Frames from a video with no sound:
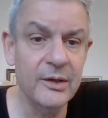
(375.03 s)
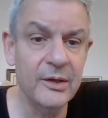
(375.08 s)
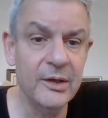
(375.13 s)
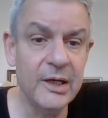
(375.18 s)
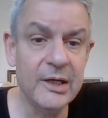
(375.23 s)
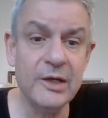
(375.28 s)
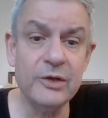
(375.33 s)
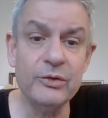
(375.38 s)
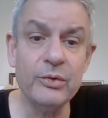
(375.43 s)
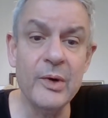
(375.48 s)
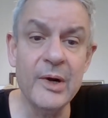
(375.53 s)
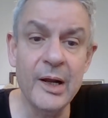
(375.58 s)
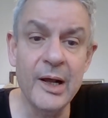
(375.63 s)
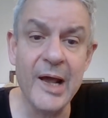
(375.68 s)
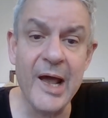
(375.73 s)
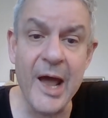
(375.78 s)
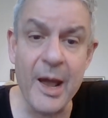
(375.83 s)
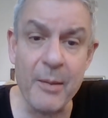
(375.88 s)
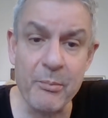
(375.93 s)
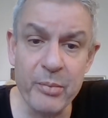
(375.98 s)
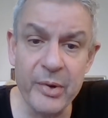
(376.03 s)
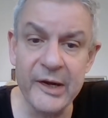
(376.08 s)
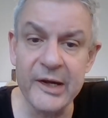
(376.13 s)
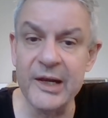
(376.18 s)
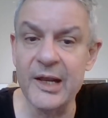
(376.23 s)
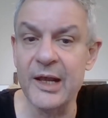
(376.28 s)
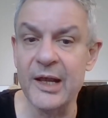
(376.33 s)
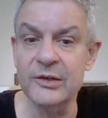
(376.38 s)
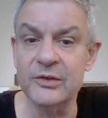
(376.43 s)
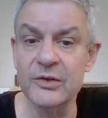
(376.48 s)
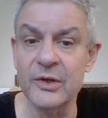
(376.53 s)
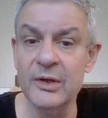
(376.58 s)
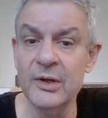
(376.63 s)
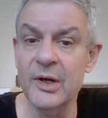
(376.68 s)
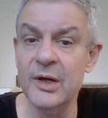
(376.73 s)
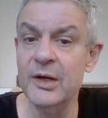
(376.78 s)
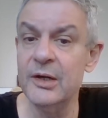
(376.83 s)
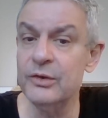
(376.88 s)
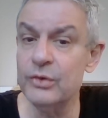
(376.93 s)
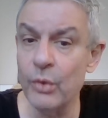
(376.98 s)
and it will amply cater
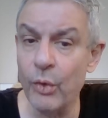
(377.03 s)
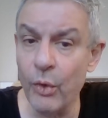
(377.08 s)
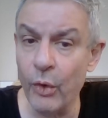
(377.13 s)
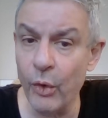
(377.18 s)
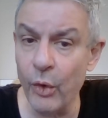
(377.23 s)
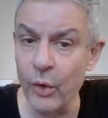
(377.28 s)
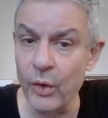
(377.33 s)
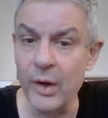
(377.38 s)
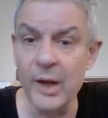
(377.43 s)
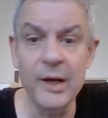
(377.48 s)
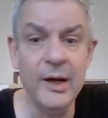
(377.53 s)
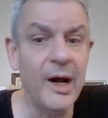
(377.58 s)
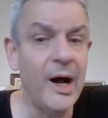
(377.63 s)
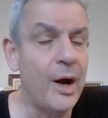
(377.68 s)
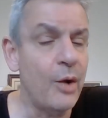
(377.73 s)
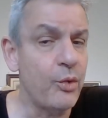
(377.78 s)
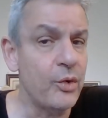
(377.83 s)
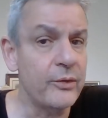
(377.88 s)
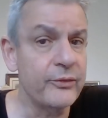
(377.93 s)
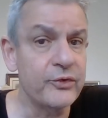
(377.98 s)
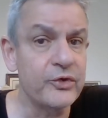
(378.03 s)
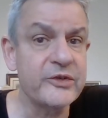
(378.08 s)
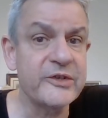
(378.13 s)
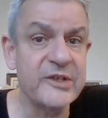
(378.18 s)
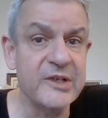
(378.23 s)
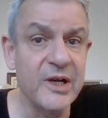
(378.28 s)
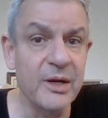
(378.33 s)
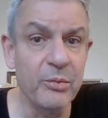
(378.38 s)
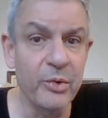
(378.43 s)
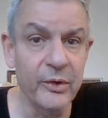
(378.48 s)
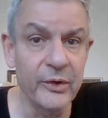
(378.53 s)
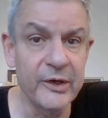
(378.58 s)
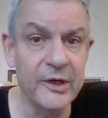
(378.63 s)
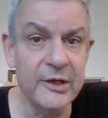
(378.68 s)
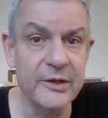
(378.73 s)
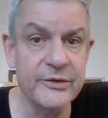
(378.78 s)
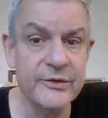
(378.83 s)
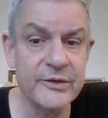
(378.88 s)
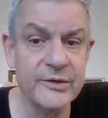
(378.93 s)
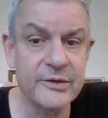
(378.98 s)
to all our foreseeable
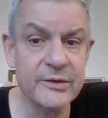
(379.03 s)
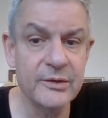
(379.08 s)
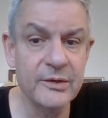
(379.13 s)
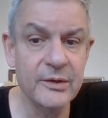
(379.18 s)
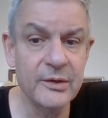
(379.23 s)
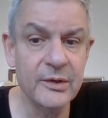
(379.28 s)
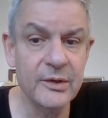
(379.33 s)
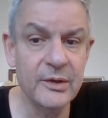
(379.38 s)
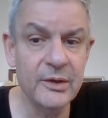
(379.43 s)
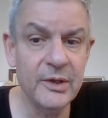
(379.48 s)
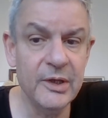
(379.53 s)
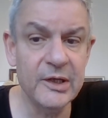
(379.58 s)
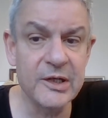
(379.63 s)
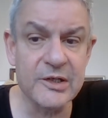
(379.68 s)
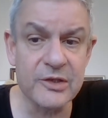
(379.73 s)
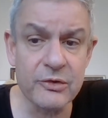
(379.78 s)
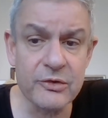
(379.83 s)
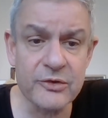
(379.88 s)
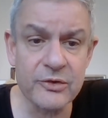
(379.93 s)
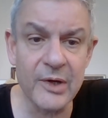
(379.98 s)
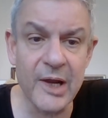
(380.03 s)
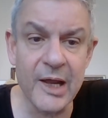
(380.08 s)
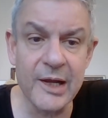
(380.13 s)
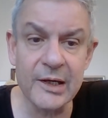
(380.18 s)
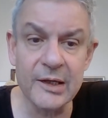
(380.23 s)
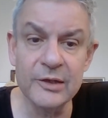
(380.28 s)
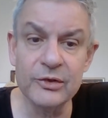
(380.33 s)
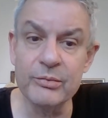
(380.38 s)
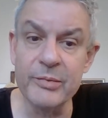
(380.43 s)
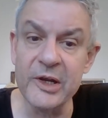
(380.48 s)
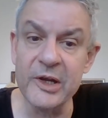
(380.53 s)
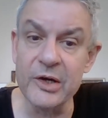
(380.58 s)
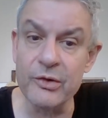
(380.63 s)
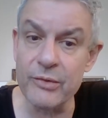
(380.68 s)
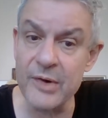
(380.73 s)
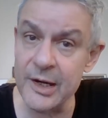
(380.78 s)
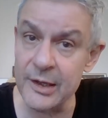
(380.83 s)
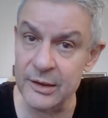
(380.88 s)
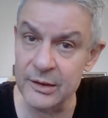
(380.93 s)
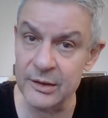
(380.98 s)
needs. It is also likely to be
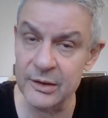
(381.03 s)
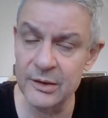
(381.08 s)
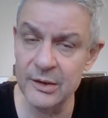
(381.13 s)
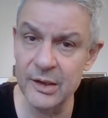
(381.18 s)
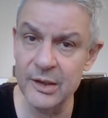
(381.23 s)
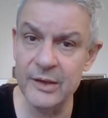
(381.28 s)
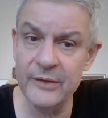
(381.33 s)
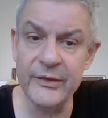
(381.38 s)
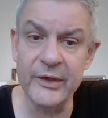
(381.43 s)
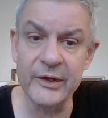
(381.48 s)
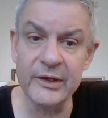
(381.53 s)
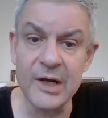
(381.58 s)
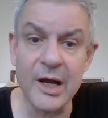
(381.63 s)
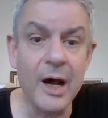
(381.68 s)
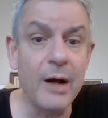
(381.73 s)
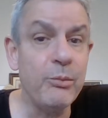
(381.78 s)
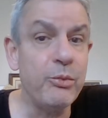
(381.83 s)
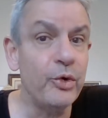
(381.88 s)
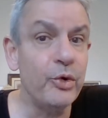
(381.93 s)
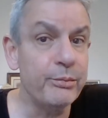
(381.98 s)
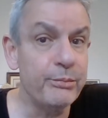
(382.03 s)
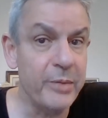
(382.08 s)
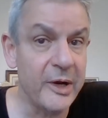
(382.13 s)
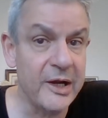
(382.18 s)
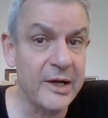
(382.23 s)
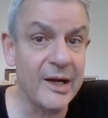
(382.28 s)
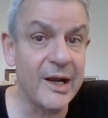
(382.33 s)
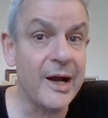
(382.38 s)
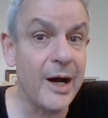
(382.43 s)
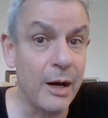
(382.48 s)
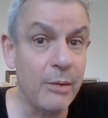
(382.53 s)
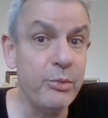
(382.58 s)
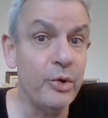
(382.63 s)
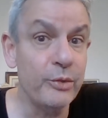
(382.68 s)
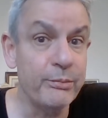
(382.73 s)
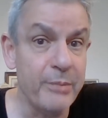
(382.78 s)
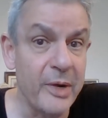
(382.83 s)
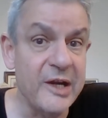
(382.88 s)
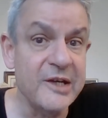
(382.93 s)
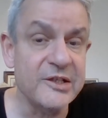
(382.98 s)
greener than
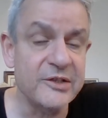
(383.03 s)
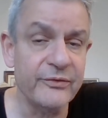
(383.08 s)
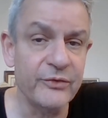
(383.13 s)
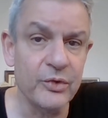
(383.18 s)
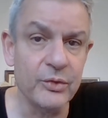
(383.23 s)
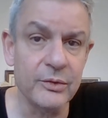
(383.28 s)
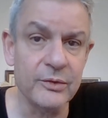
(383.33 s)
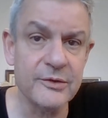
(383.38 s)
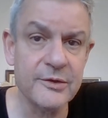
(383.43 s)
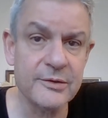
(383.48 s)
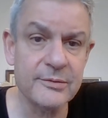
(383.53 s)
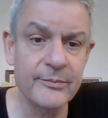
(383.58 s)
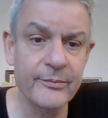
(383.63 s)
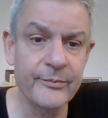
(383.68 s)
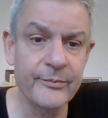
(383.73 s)
carbon-based fuels.